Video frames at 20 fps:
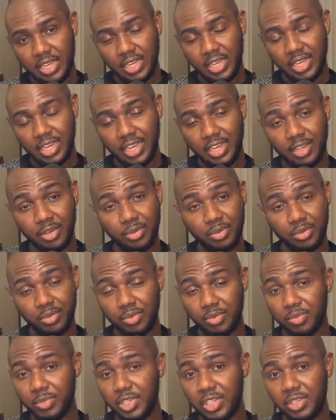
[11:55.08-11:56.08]
I don't
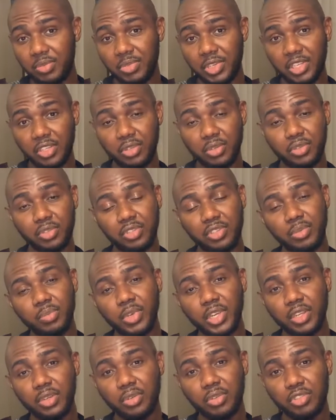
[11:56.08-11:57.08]
know, man. My country,
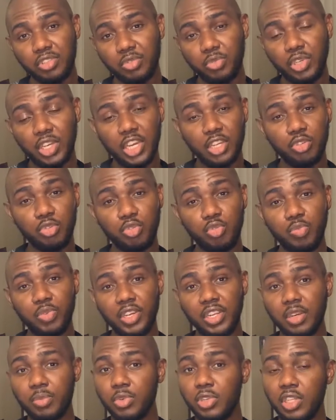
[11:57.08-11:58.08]
my country. We got to do
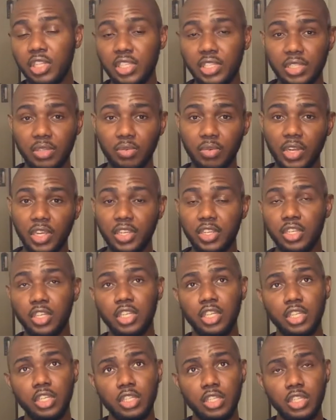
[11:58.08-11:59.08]
better. But listen, right?
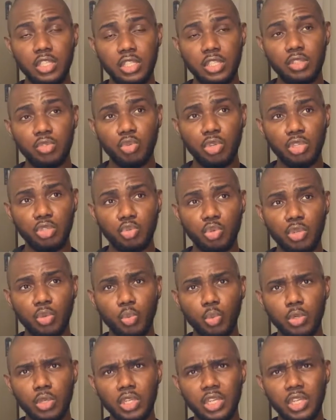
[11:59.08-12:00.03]
This is 2021.